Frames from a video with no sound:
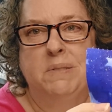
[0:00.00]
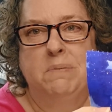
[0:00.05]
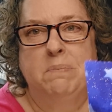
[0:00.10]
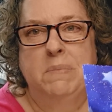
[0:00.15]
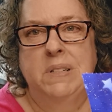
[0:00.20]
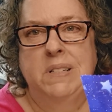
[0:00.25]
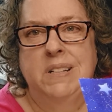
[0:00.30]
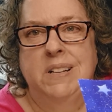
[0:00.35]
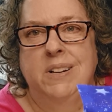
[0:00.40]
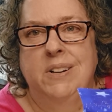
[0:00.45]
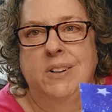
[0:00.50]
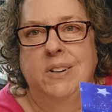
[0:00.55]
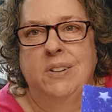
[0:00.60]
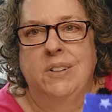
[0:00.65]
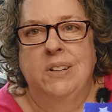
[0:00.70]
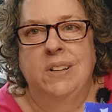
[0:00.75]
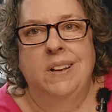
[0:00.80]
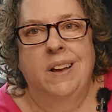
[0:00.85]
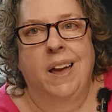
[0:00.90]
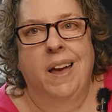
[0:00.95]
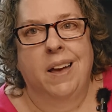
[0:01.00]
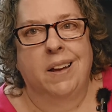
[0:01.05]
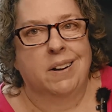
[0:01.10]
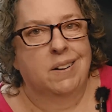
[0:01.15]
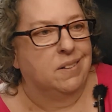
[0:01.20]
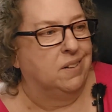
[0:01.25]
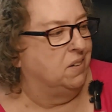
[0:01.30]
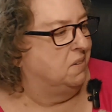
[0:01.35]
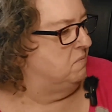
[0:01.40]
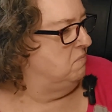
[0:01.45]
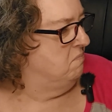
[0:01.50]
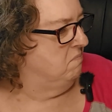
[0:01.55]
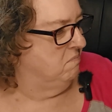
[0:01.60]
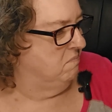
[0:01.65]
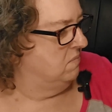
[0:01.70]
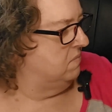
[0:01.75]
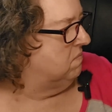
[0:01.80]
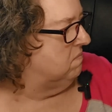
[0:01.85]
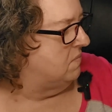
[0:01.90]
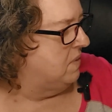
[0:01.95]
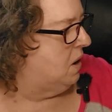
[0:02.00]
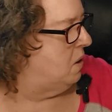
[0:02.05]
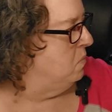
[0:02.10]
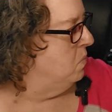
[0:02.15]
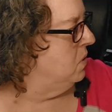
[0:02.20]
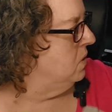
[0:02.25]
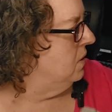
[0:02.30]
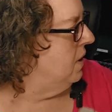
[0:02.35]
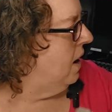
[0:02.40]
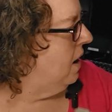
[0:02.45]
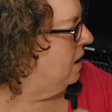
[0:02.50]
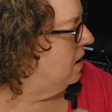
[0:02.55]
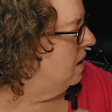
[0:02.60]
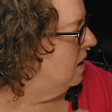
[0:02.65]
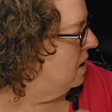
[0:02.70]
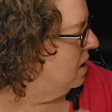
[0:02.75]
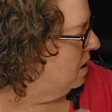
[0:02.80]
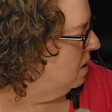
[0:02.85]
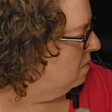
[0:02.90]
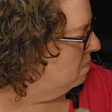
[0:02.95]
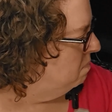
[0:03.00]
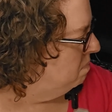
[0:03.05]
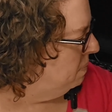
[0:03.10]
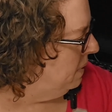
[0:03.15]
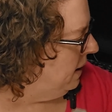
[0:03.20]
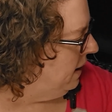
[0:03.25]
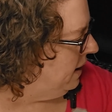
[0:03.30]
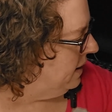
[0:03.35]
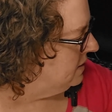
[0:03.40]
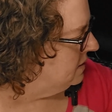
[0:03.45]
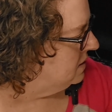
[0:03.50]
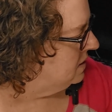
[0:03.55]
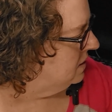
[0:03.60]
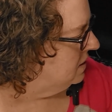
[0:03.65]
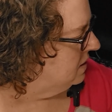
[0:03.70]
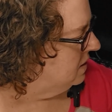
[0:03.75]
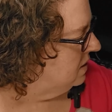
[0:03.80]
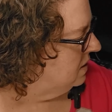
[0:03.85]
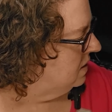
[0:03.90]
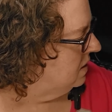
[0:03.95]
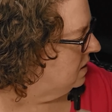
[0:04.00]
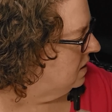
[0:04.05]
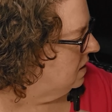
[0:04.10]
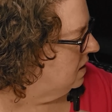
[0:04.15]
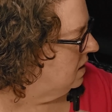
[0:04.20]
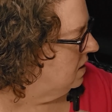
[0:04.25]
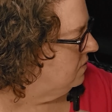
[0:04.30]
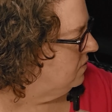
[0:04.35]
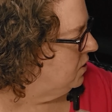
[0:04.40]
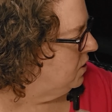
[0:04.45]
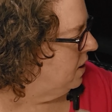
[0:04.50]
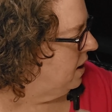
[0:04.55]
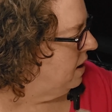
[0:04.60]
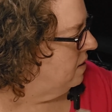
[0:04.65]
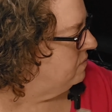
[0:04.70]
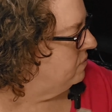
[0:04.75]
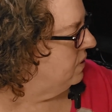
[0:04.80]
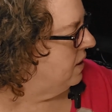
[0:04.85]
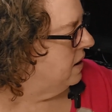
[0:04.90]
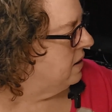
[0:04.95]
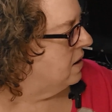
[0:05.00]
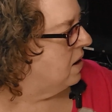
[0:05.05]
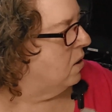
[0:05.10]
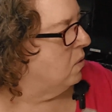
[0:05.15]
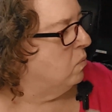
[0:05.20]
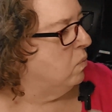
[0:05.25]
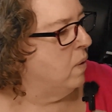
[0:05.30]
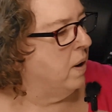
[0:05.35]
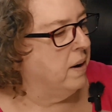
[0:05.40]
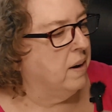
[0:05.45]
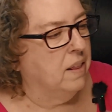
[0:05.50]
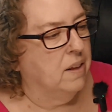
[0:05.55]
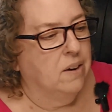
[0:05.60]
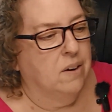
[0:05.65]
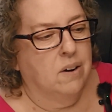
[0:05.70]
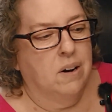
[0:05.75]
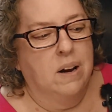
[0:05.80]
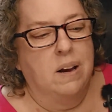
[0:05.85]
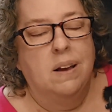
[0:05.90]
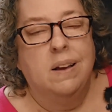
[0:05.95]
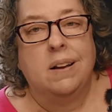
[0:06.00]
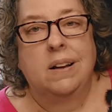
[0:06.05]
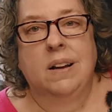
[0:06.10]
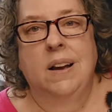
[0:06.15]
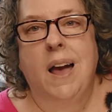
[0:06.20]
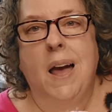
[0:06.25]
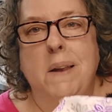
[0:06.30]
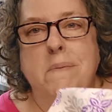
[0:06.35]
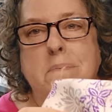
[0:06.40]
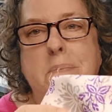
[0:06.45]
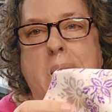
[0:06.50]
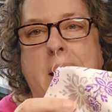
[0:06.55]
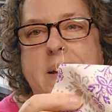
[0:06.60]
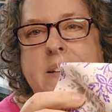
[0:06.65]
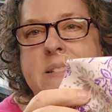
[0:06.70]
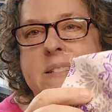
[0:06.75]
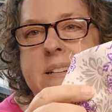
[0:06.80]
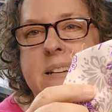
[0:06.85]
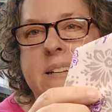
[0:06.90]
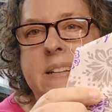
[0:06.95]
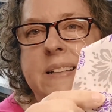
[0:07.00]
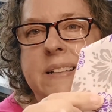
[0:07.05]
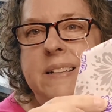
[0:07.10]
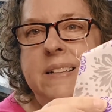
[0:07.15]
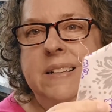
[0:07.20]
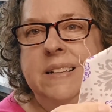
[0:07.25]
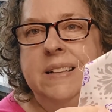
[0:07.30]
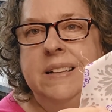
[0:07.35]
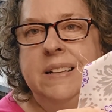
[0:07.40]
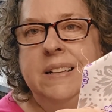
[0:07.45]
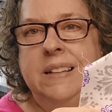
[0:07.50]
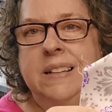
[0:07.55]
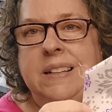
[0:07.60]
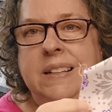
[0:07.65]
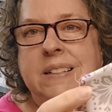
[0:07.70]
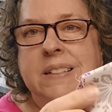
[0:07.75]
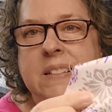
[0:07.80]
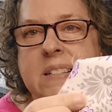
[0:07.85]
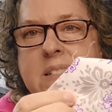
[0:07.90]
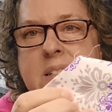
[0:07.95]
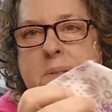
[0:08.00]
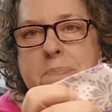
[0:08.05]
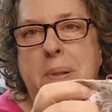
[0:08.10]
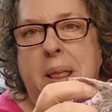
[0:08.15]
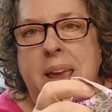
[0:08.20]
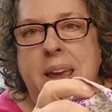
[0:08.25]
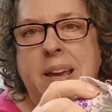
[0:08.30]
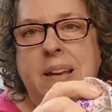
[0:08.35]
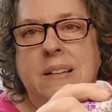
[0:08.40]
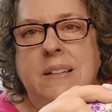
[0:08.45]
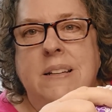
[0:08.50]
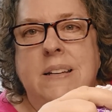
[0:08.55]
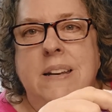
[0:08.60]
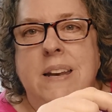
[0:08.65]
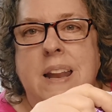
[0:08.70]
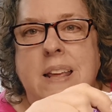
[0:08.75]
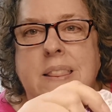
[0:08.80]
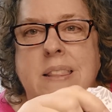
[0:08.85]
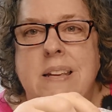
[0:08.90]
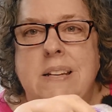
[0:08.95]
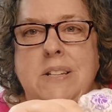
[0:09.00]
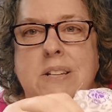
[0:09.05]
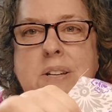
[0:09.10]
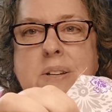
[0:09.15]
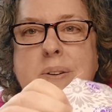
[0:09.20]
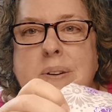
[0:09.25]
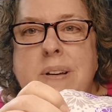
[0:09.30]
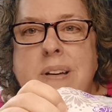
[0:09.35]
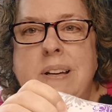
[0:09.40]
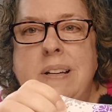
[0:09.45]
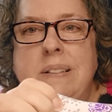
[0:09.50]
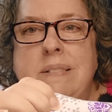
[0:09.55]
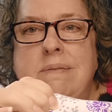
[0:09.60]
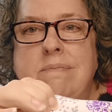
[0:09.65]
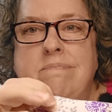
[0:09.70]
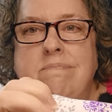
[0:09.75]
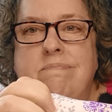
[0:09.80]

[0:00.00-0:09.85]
material. I will not. But if you have like a regular cotton based, just plain, nothing to it